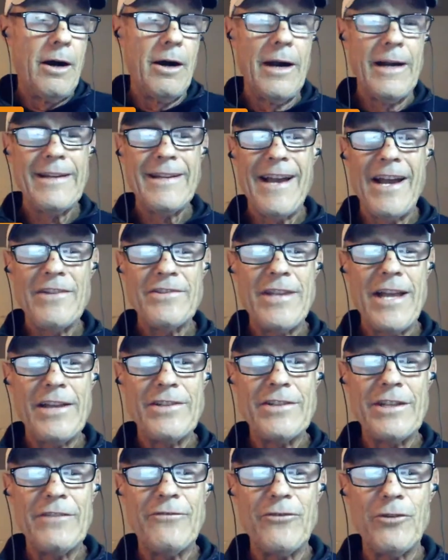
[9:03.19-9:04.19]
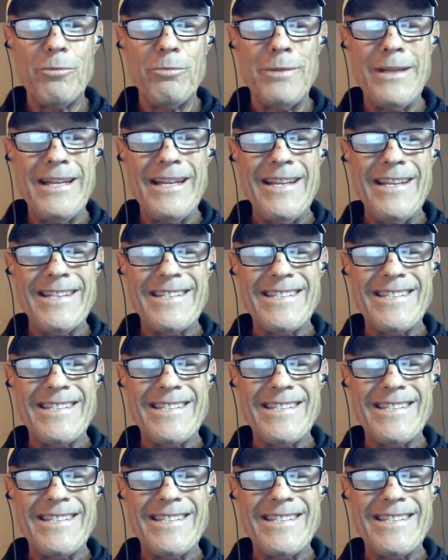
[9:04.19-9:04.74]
All right, guys, that's it for me